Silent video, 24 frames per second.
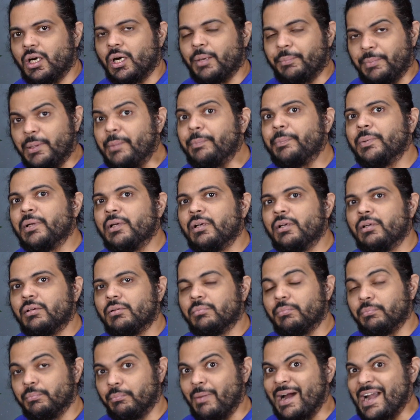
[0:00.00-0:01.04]
People
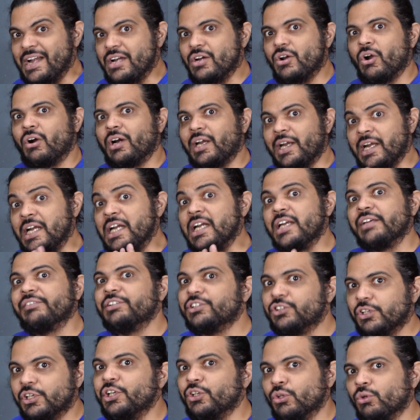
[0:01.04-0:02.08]
might not
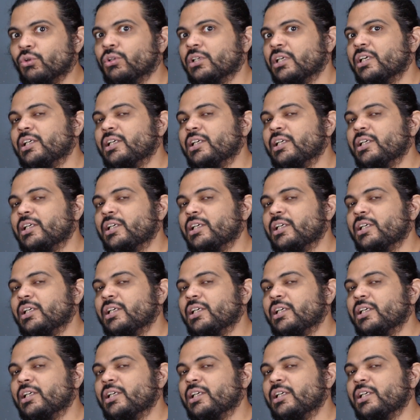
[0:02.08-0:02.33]
individually know